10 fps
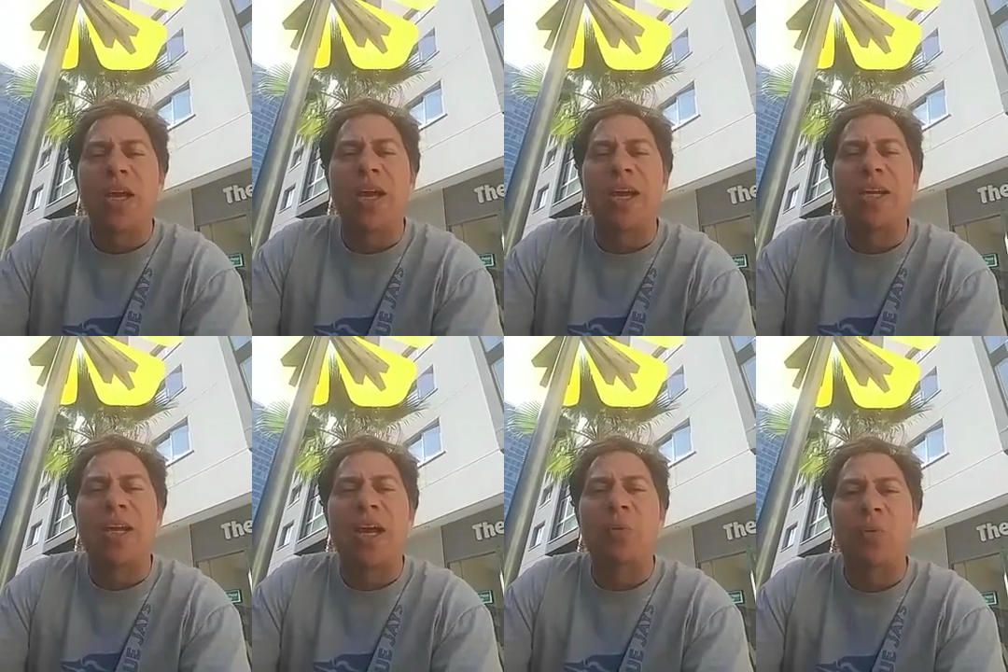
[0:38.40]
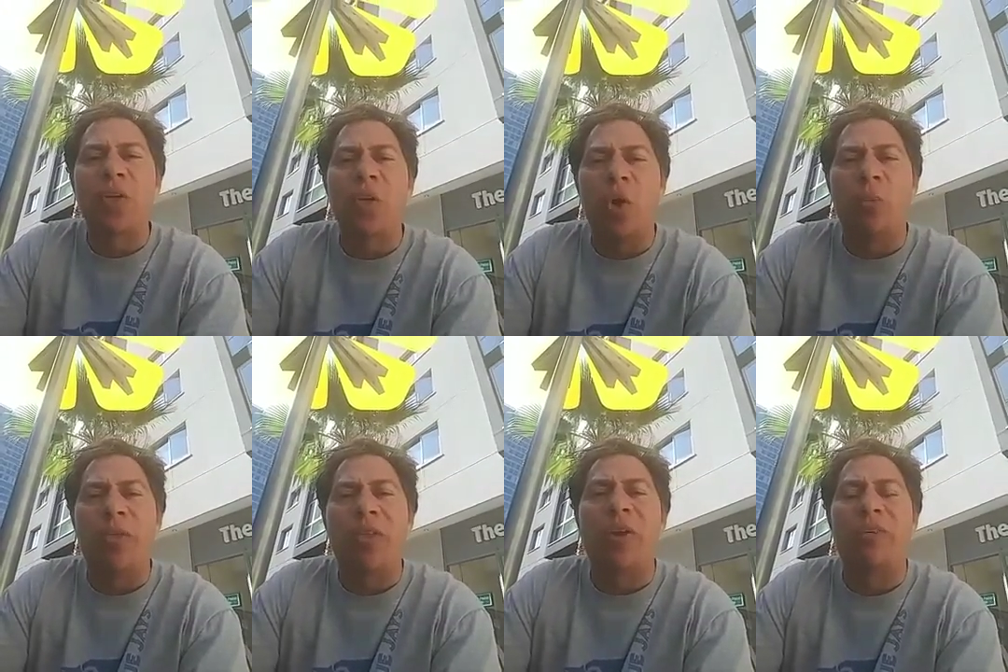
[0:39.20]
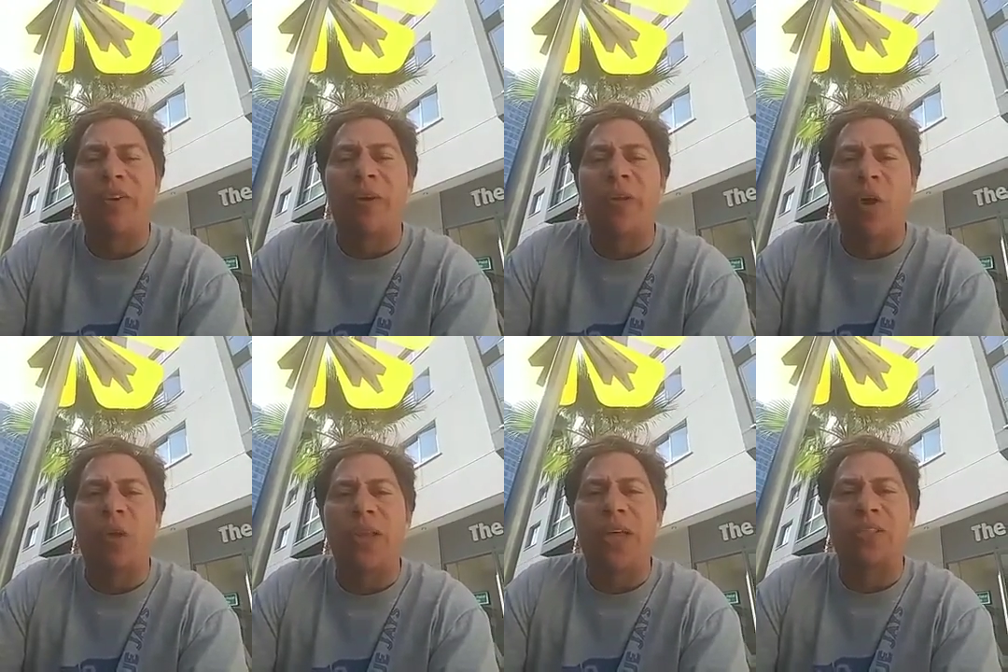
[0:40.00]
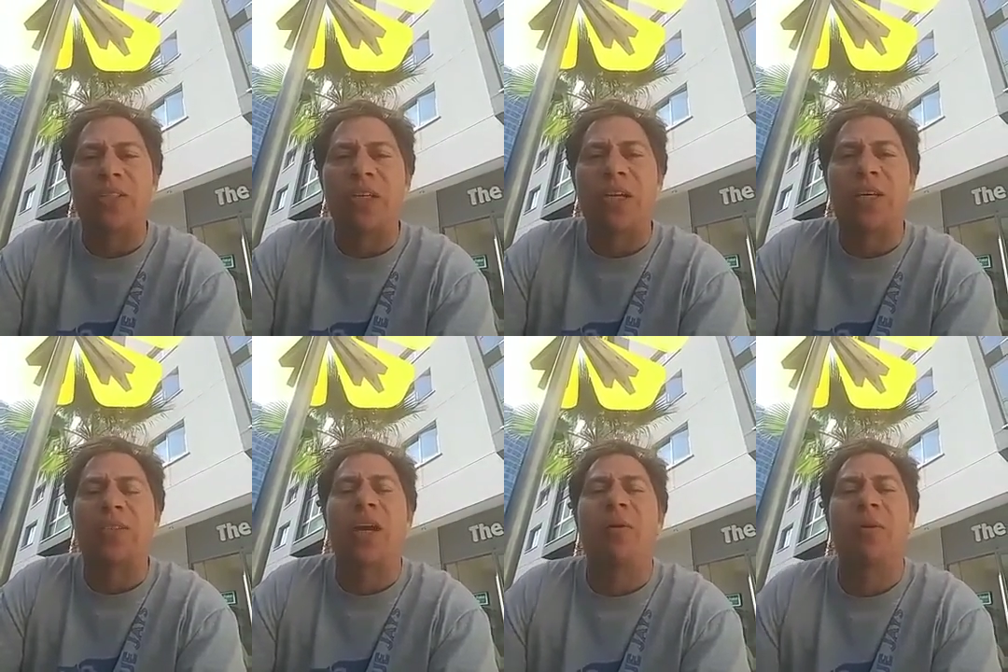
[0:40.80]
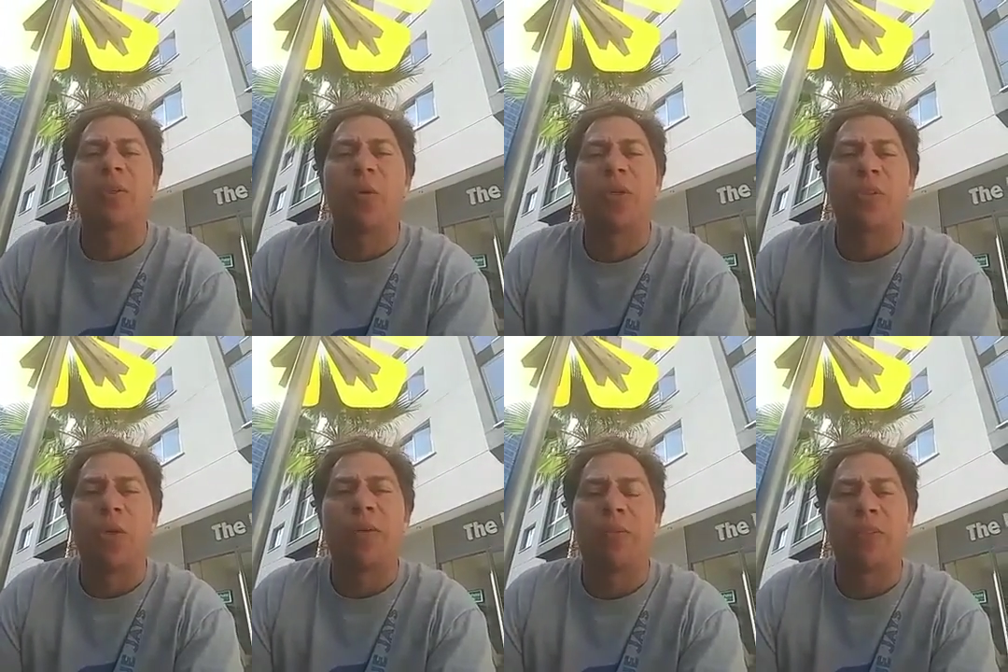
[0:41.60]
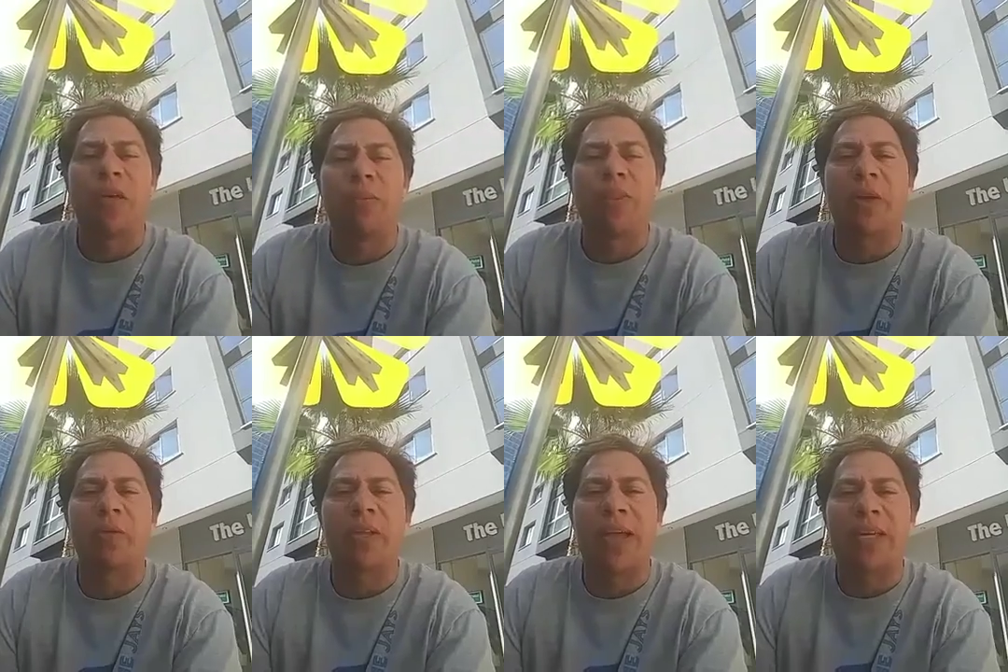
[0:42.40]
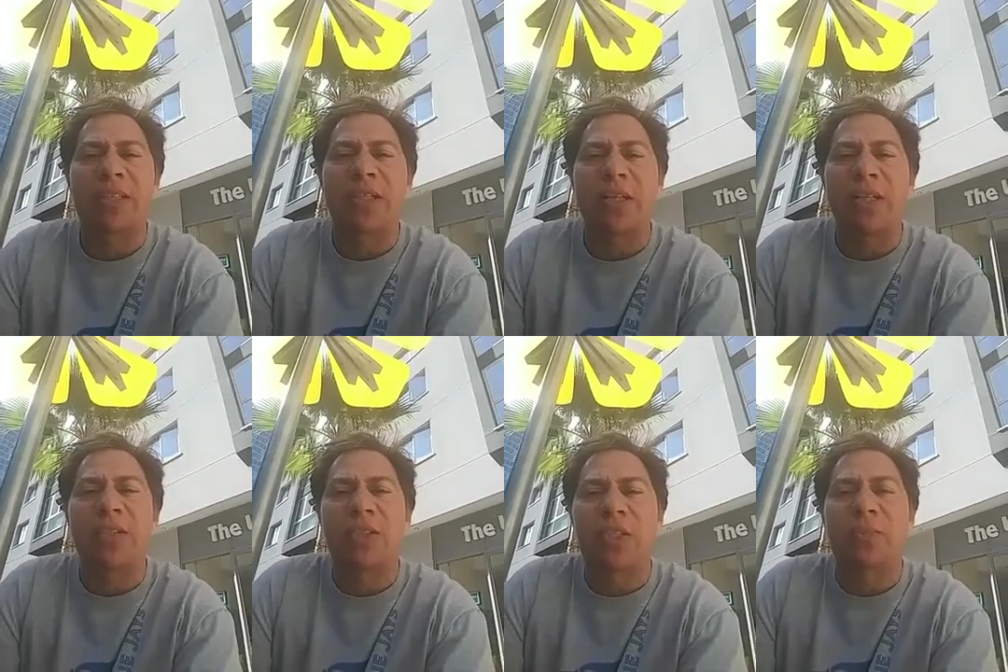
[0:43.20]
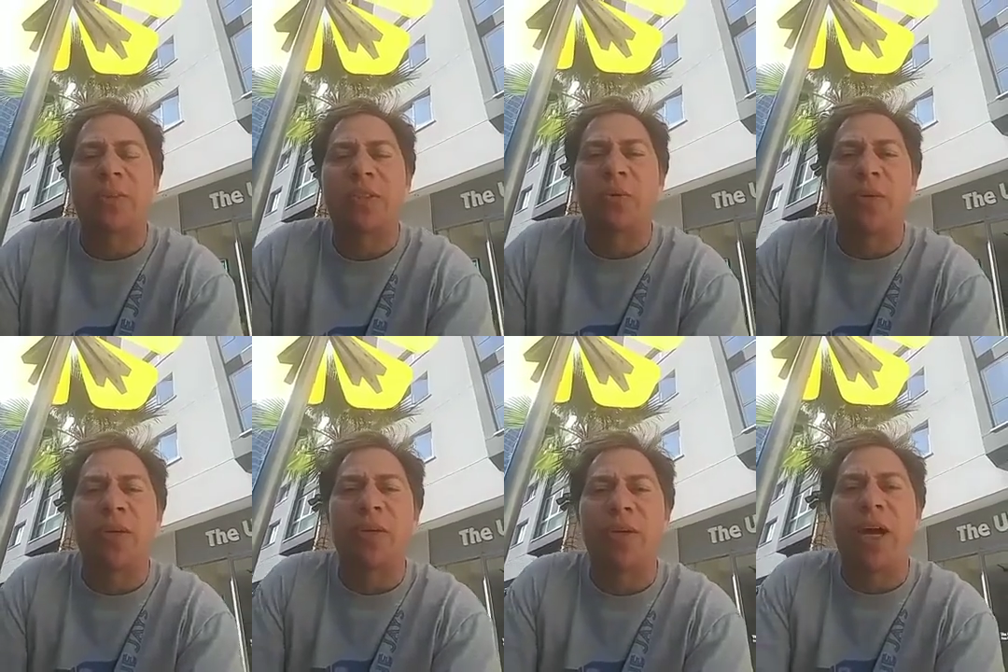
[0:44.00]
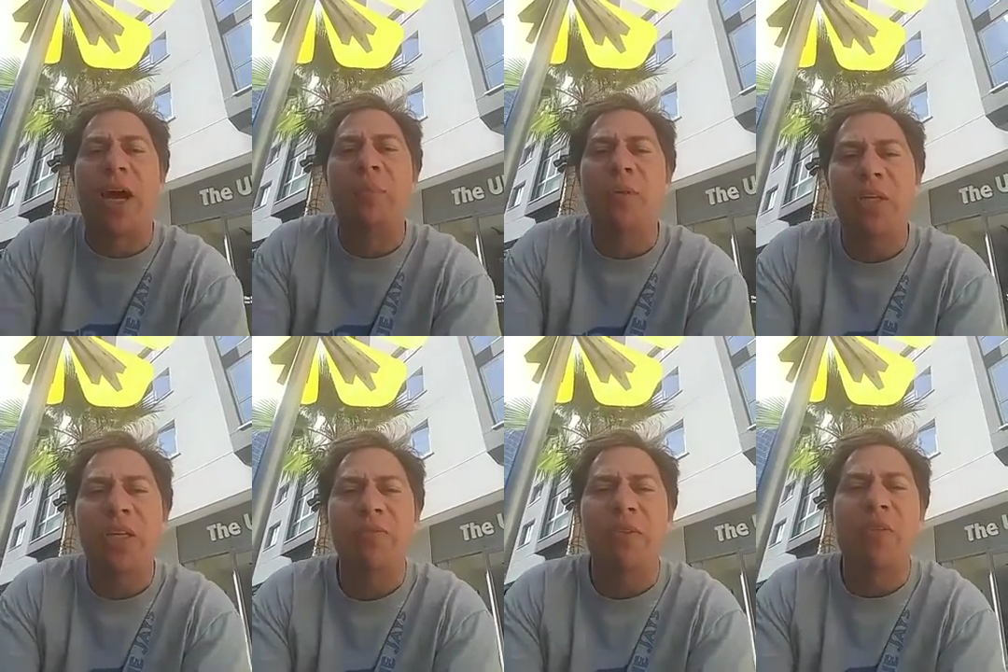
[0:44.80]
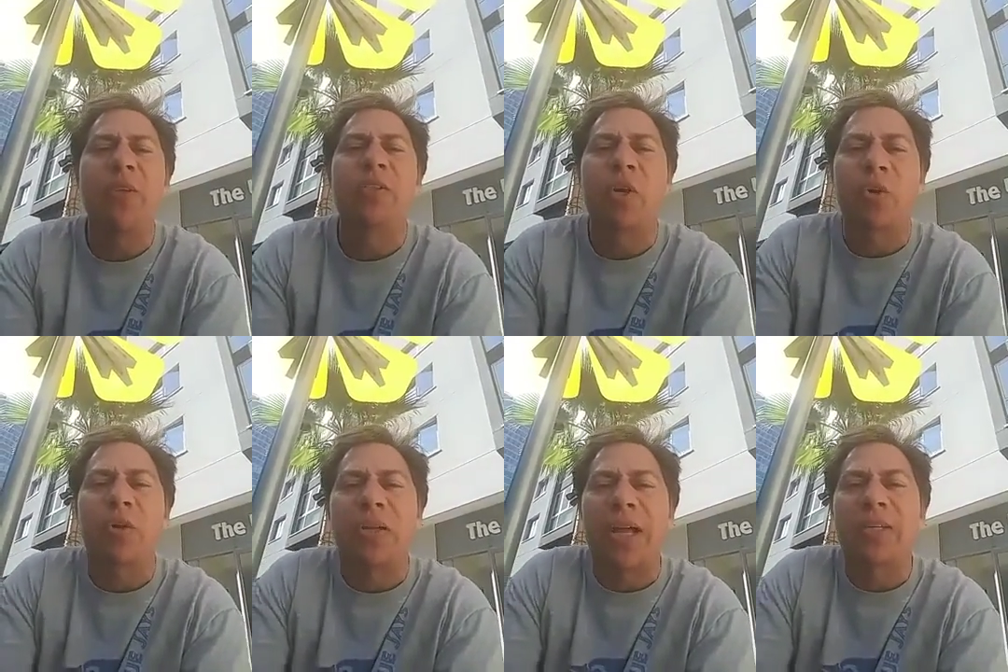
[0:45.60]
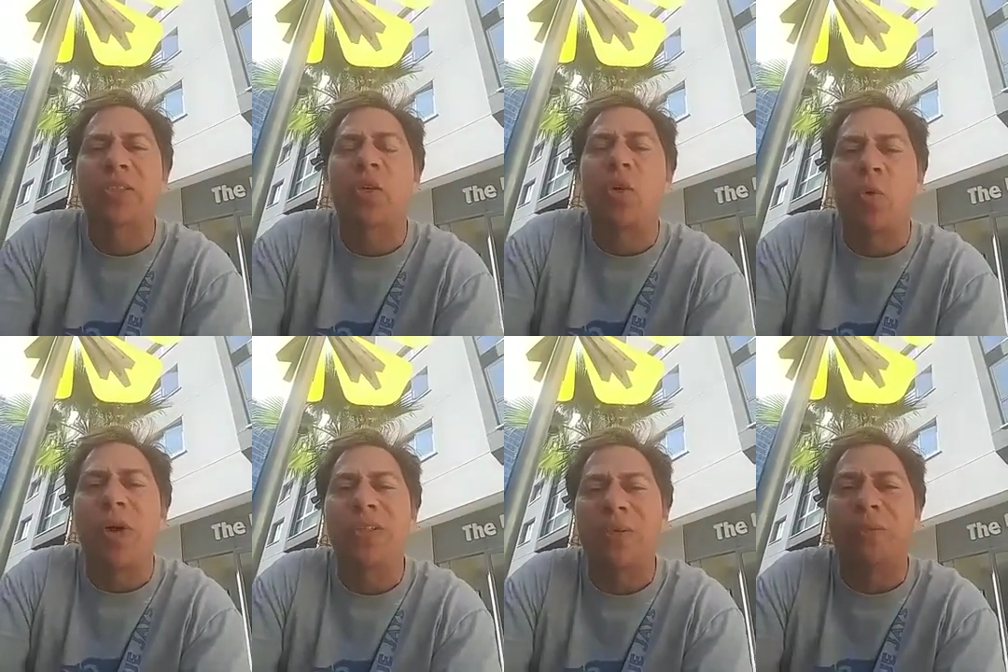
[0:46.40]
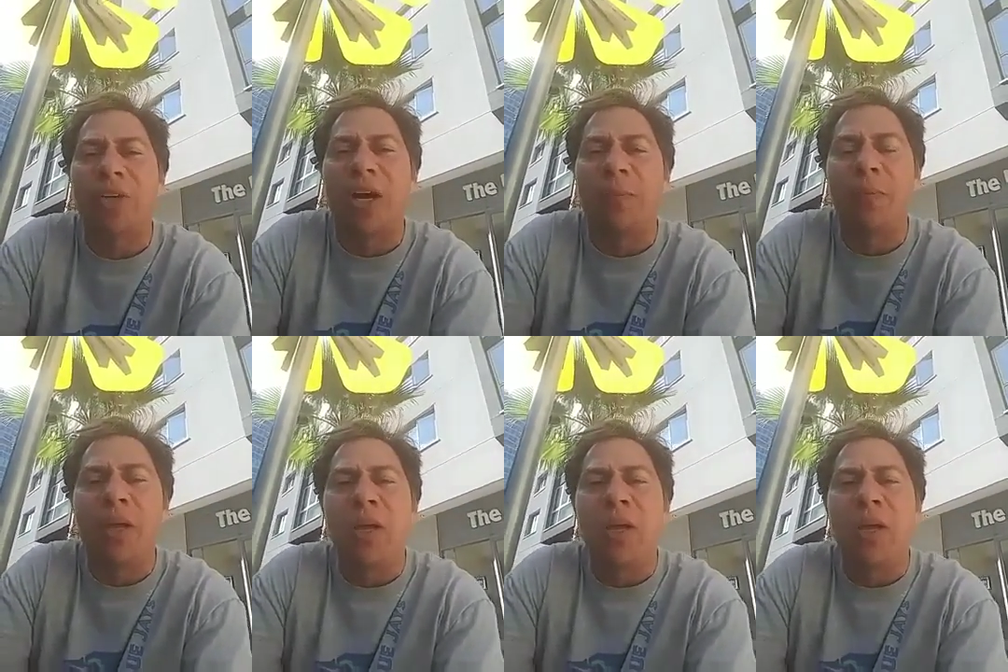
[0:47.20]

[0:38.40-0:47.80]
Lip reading: And I really hope that they are very long lasting because I was always looking for something that would last at least 6 months to a year. And I believe that these are going to last quite some time.